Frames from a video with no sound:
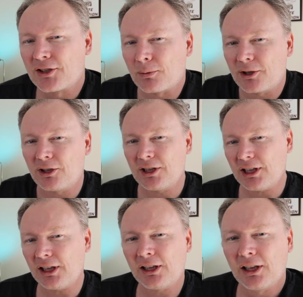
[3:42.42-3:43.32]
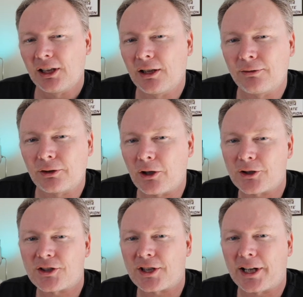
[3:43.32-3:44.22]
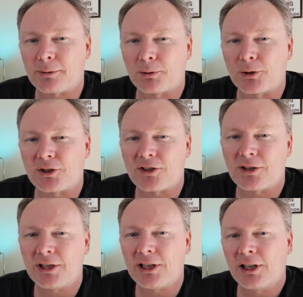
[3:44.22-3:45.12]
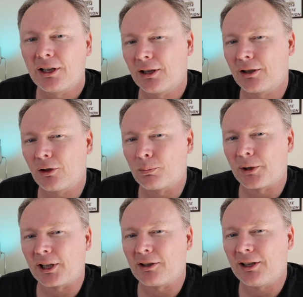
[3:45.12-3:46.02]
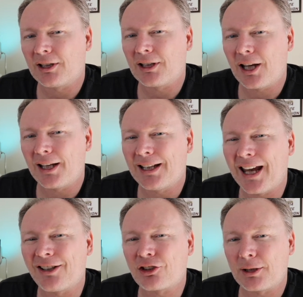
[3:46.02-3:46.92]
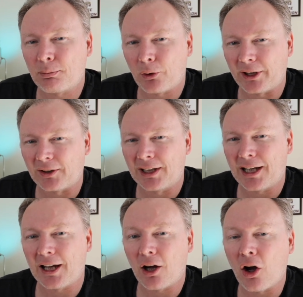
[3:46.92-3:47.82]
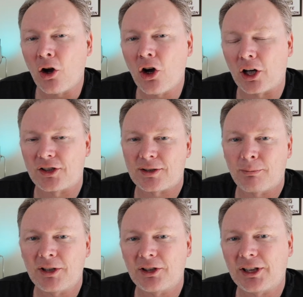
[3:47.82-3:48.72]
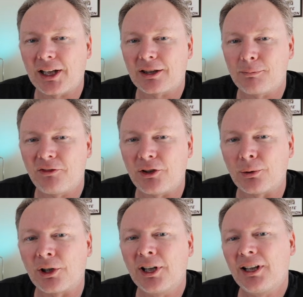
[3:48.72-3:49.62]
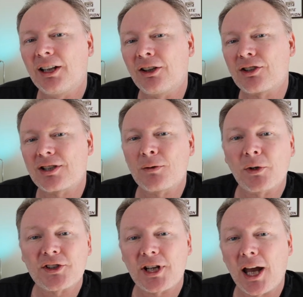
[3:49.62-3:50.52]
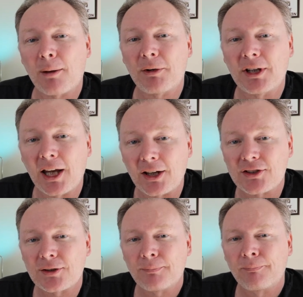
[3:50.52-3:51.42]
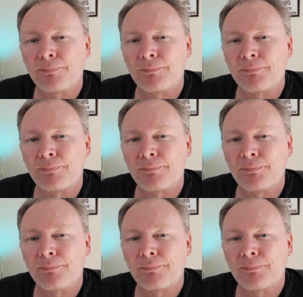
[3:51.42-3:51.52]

So what you need in a vlog style post is you need an opening, you need an, an entry point, and a hook, something to get the viewer interested in what's gonna happen next.